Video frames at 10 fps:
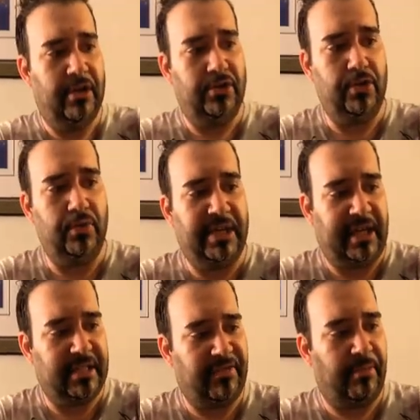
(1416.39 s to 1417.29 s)
2
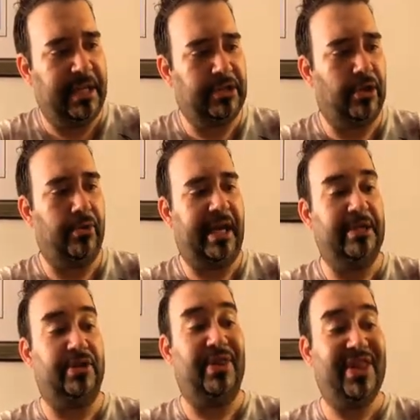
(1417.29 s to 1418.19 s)
tickets from each
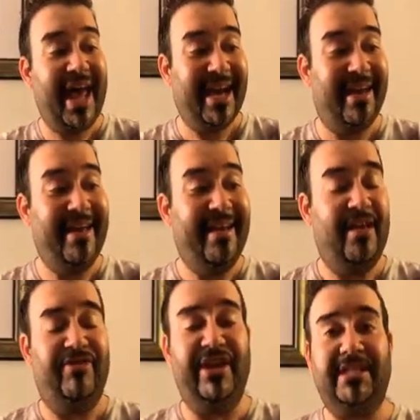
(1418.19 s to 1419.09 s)
location. Then
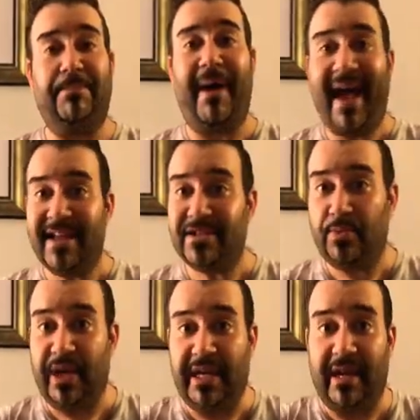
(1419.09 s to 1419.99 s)
this past
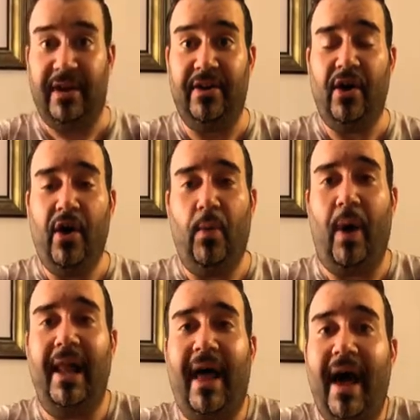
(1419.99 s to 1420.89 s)
weekend,
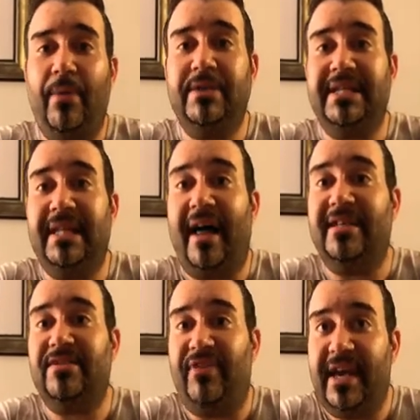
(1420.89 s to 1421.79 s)
while I was in
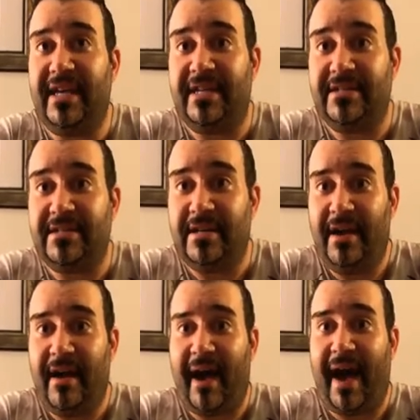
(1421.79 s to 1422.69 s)
Las Vegas
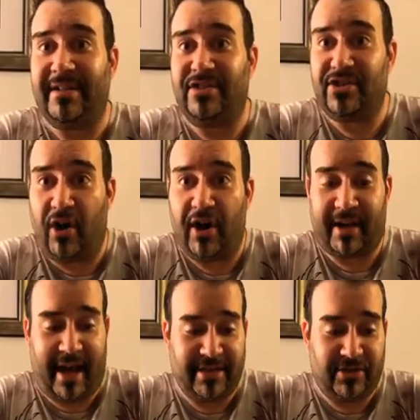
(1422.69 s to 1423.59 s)
at
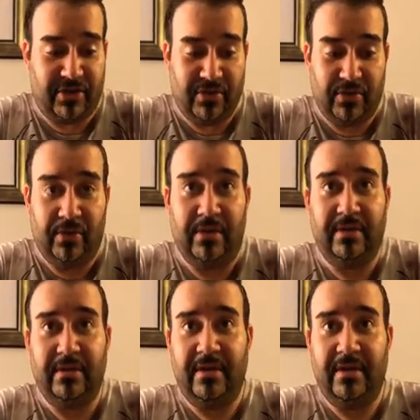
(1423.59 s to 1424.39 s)
StarCast 2,